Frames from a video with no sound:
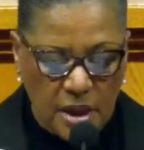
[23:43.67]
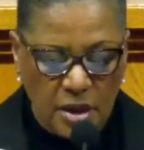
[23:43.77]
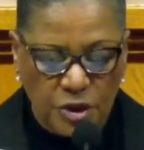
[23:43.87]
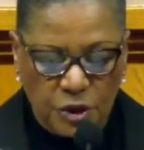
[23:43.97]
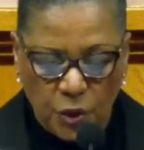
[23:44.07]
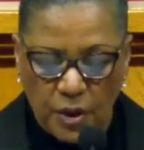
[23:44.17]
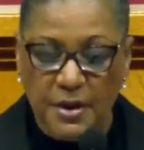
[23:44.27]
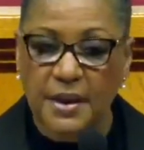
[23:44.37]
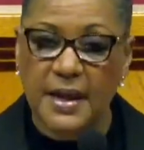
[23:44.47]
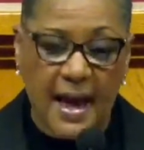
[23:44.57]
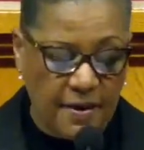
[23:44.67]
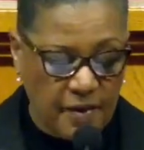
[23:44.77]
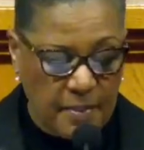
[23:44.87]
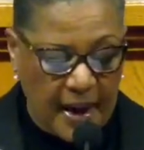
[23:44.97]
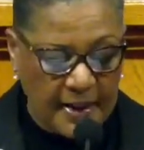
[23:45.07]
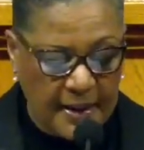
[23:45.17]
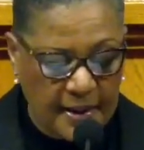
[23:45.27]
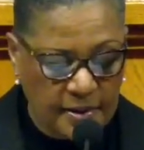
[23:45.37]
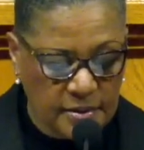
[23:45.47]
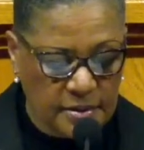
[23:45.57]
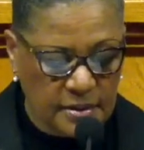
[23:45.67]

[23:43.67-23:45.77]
shorter than everybody else.